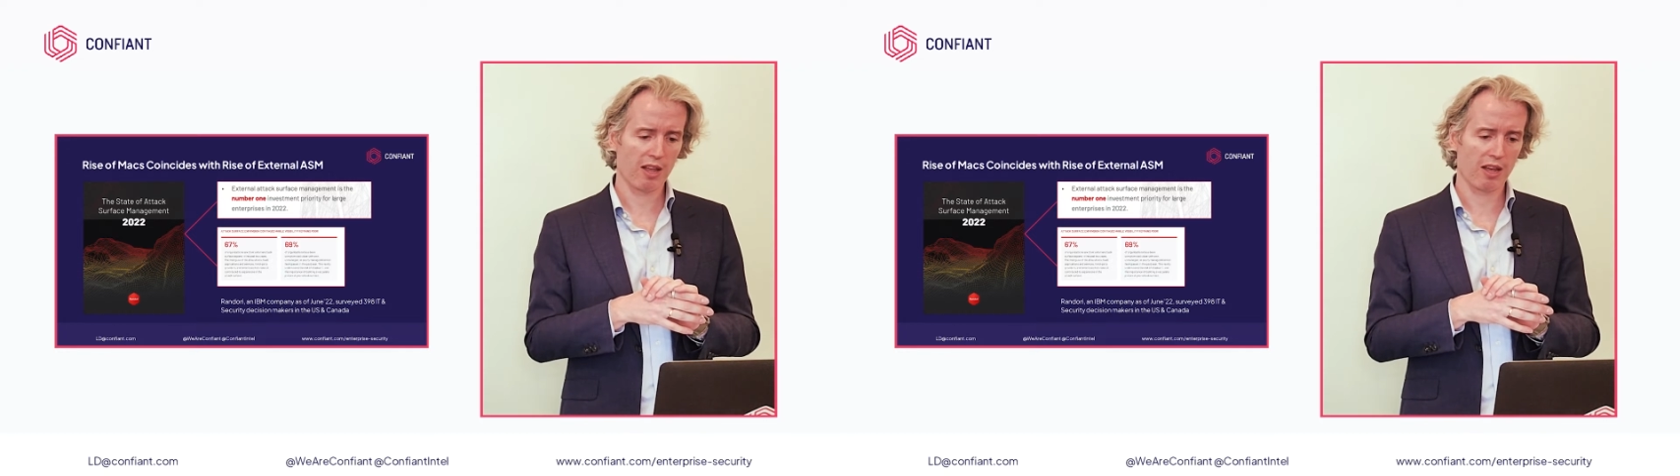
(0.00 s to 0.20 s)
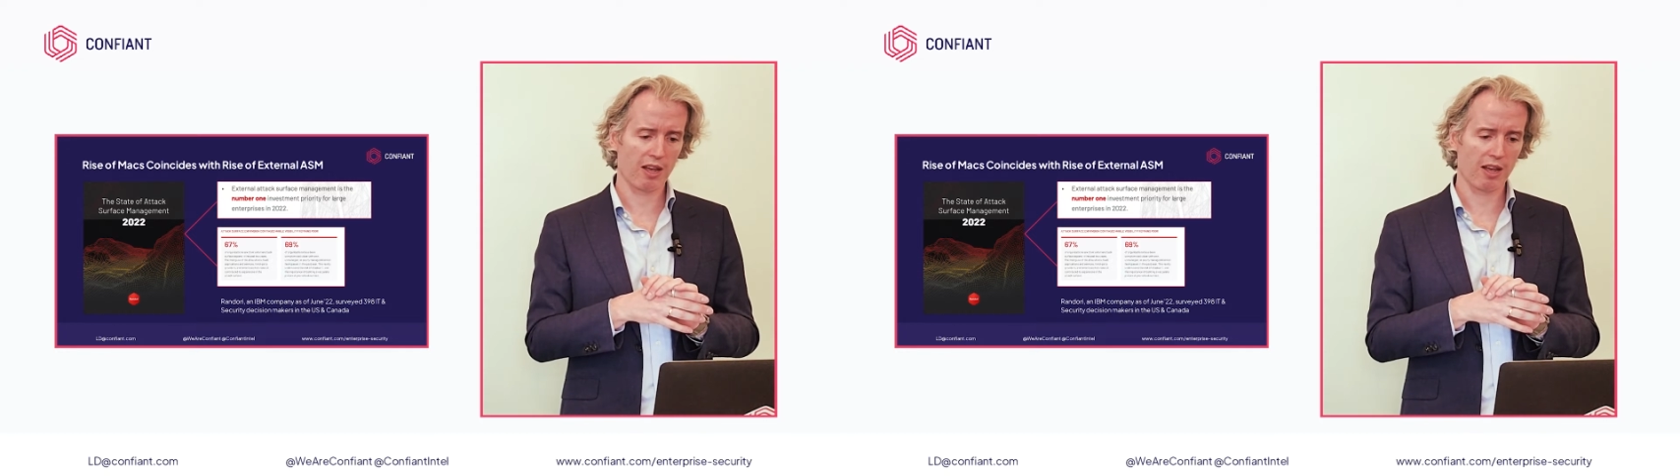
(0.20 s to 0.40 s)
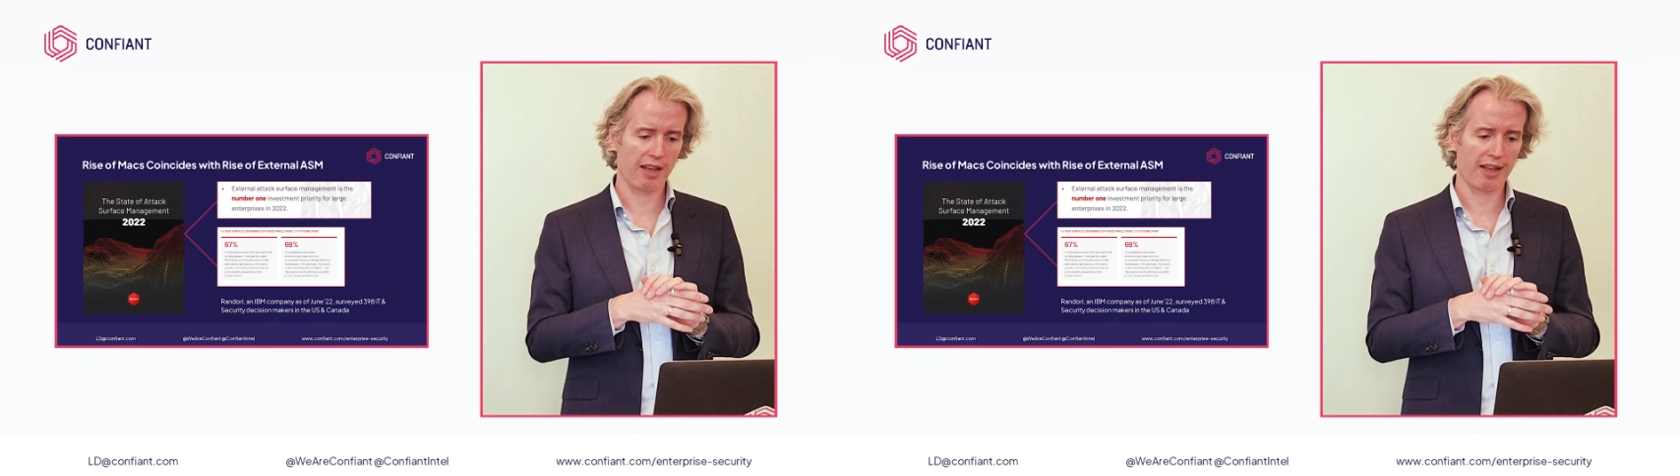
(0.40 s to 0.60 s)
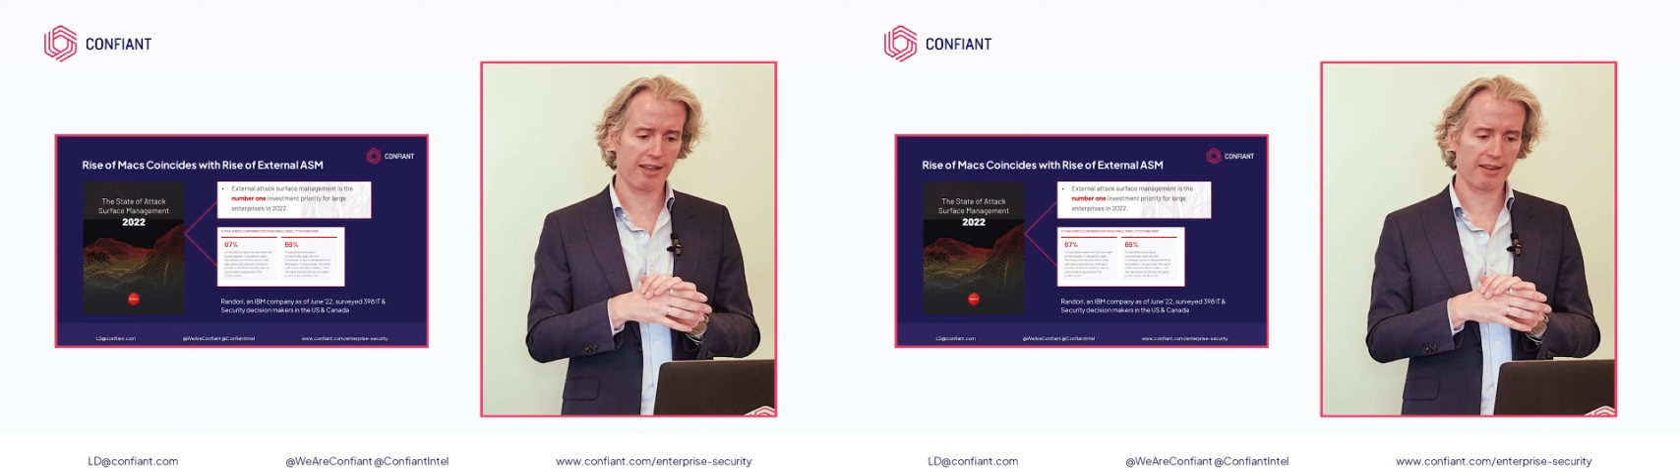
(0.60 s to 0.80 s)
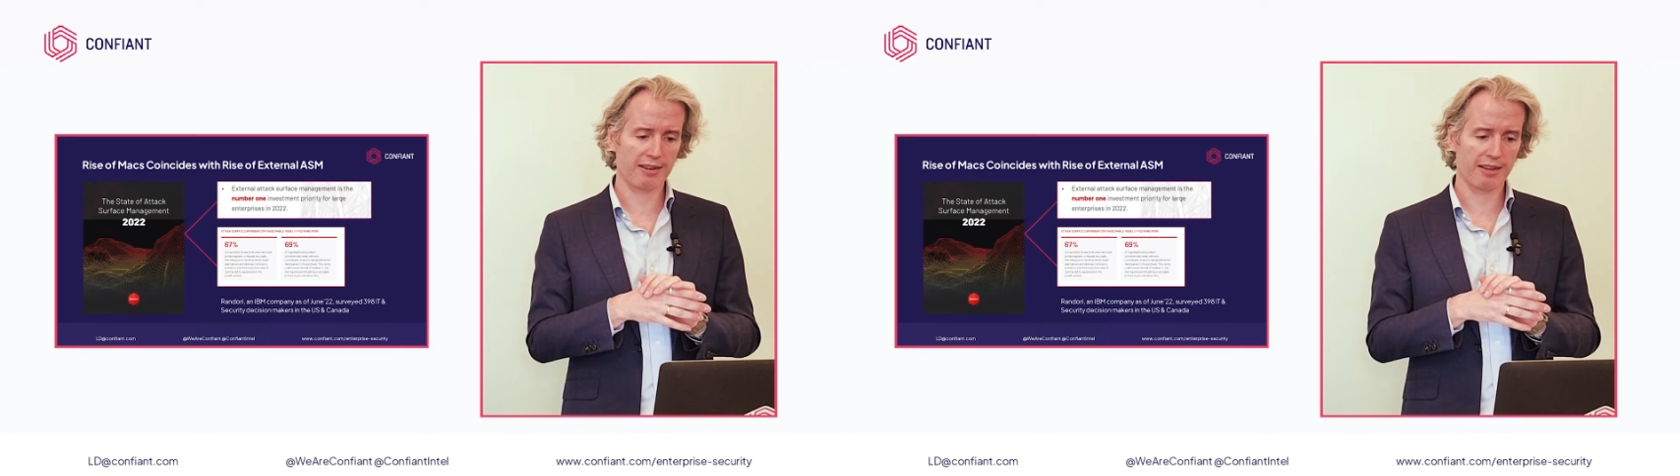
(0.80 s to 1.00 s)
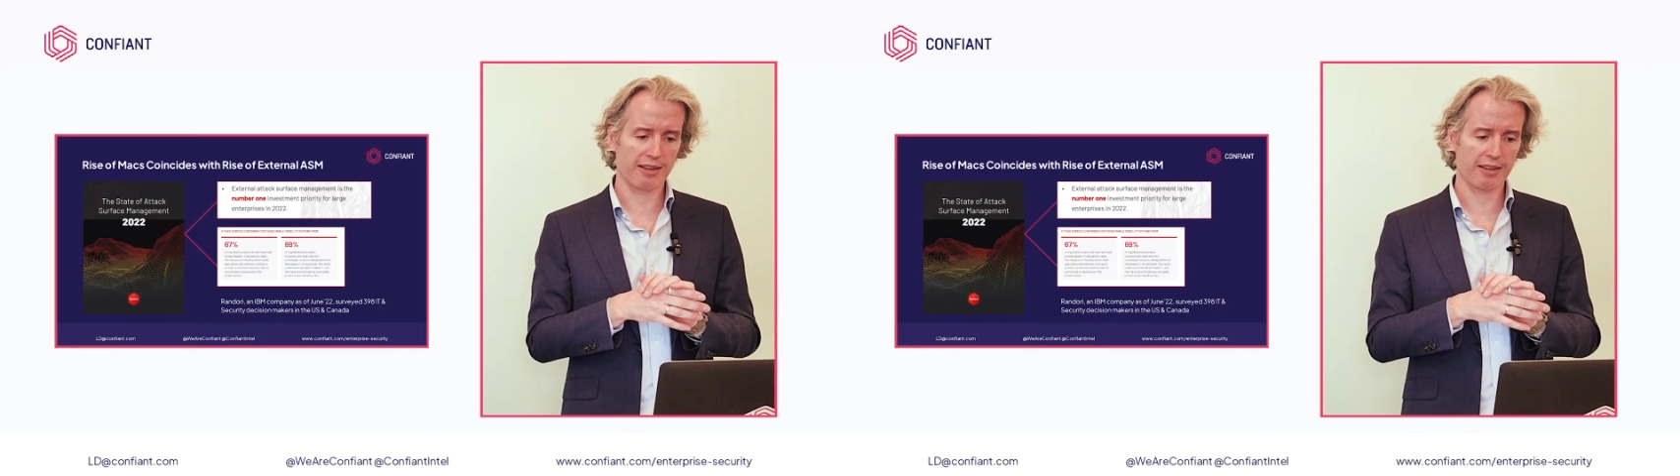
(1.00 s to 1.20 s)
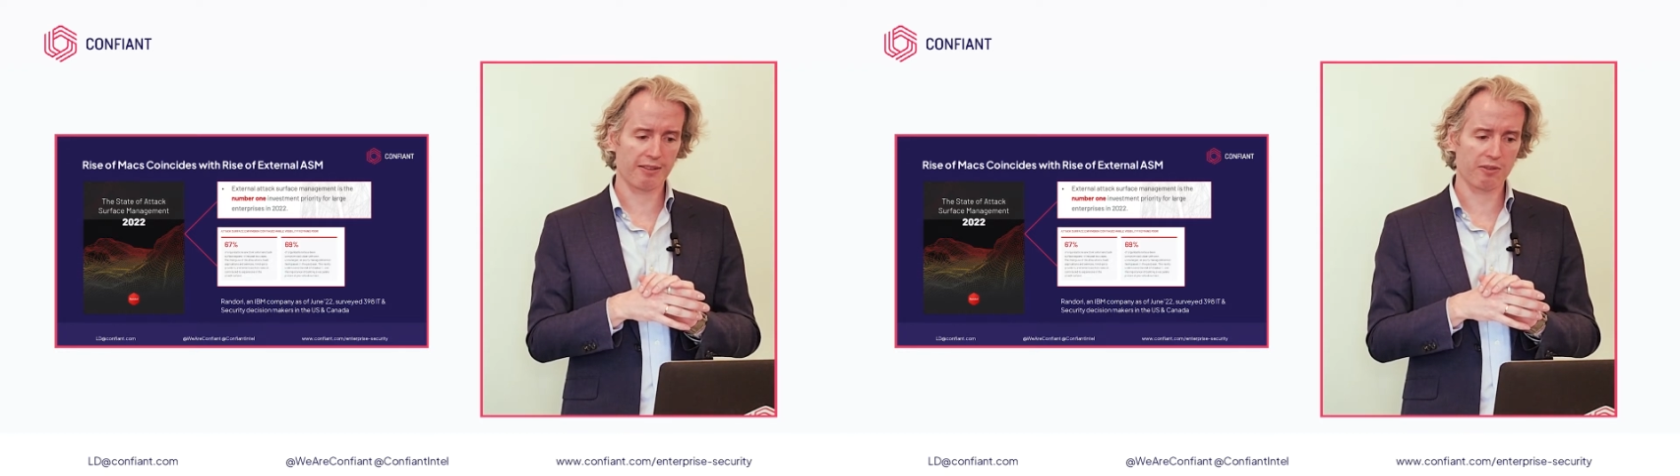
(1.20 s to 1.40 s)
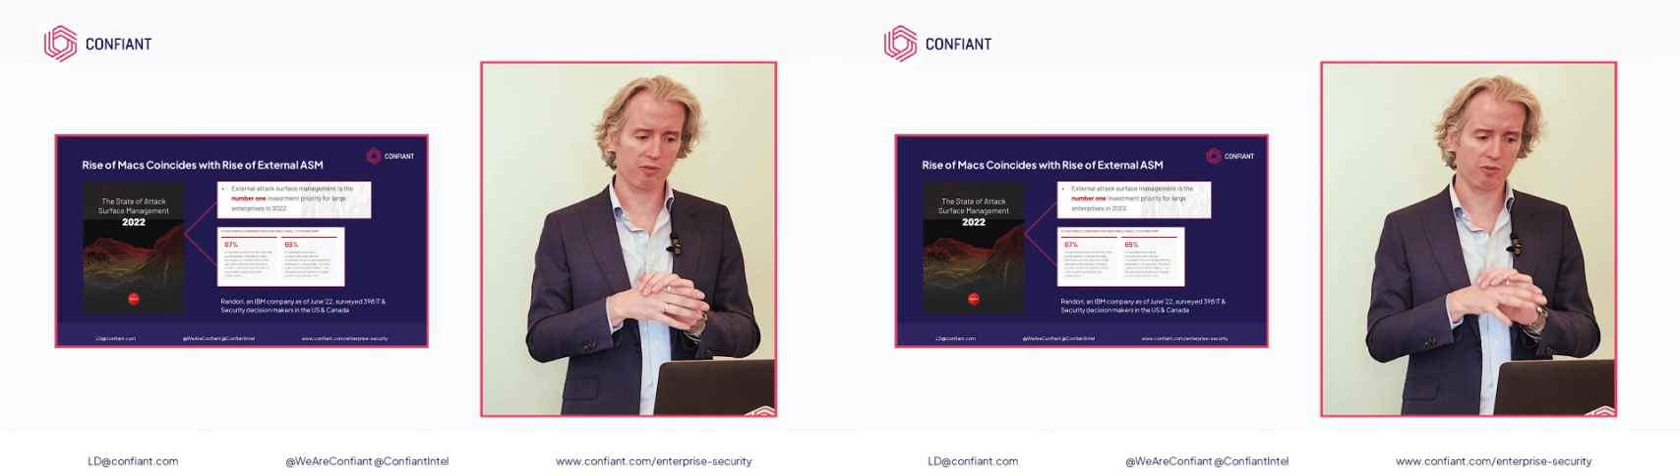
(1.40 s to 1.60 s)

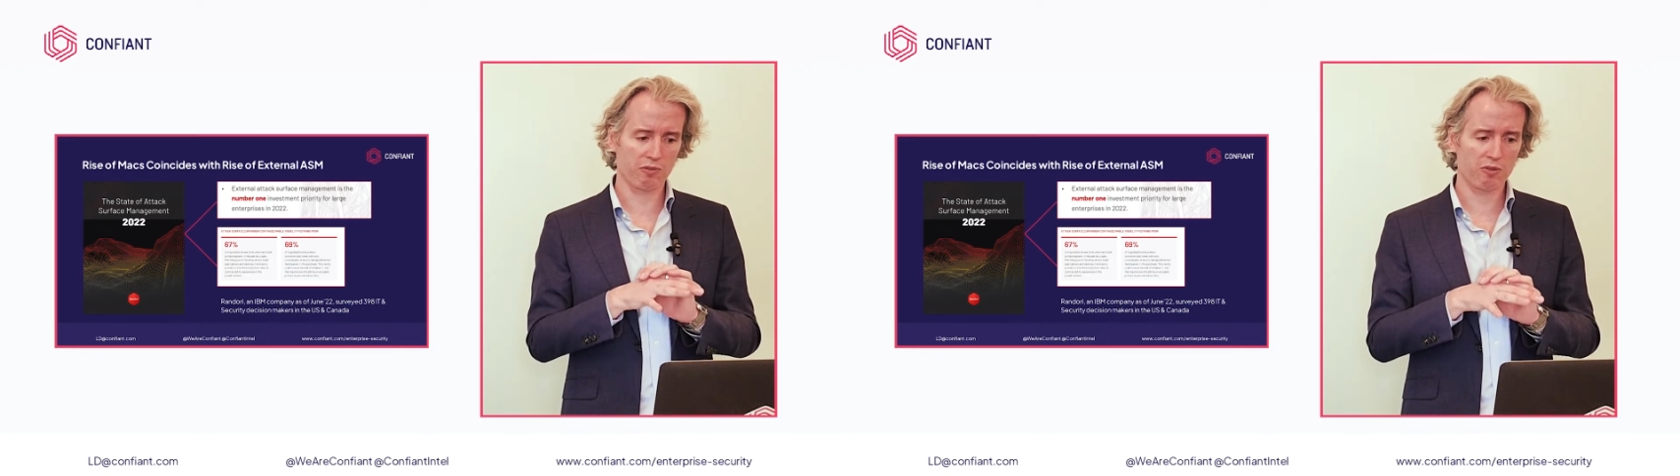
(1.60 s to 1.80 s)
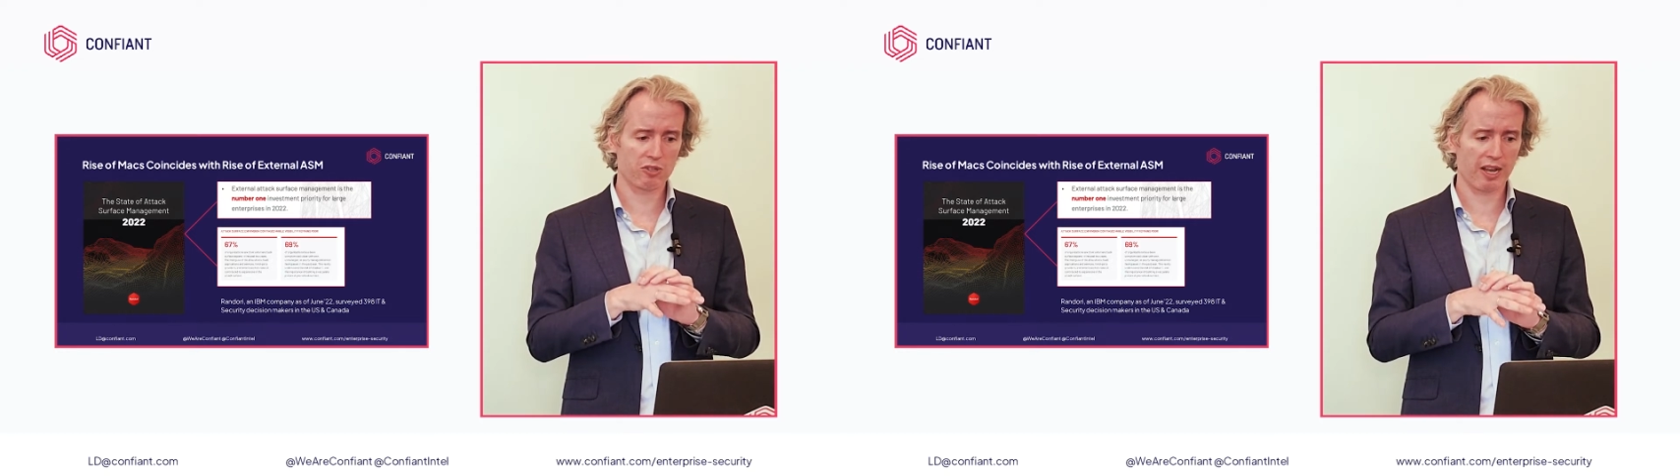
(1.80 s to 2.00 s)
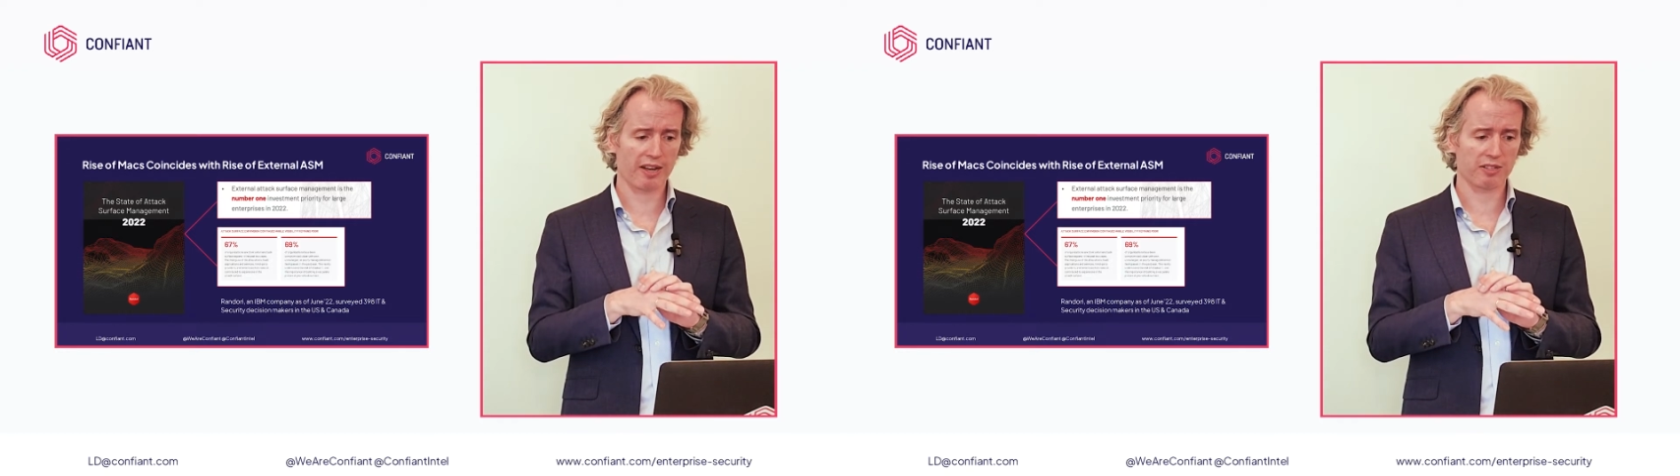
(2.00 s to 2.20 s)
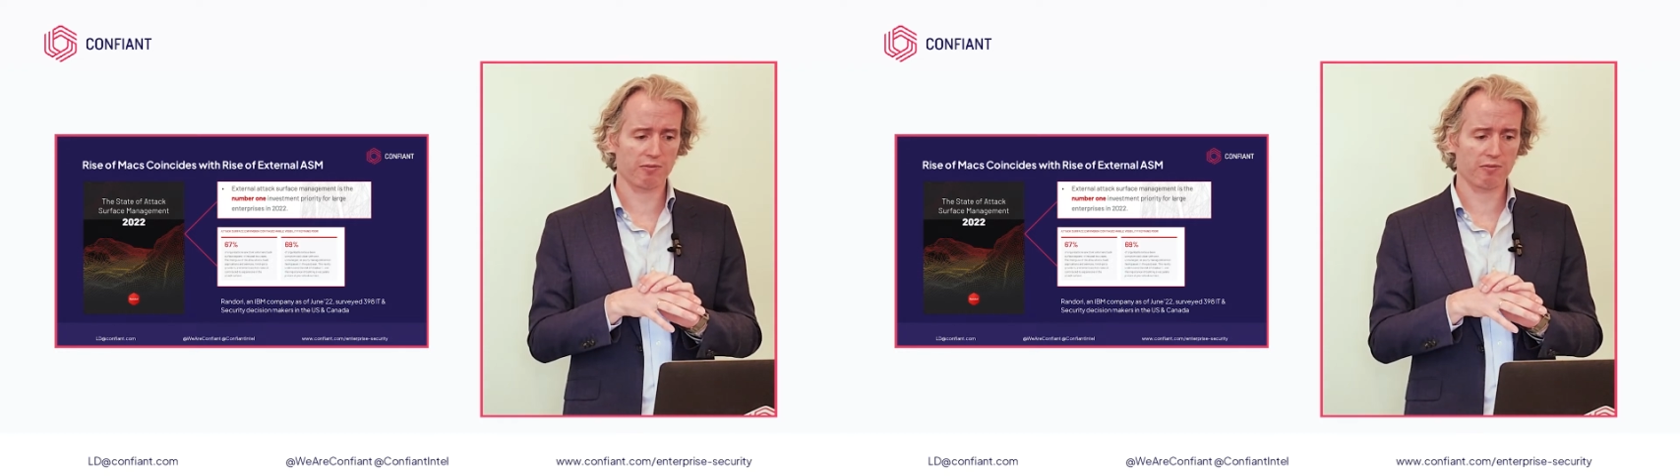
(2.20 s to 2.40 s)
There was a few stats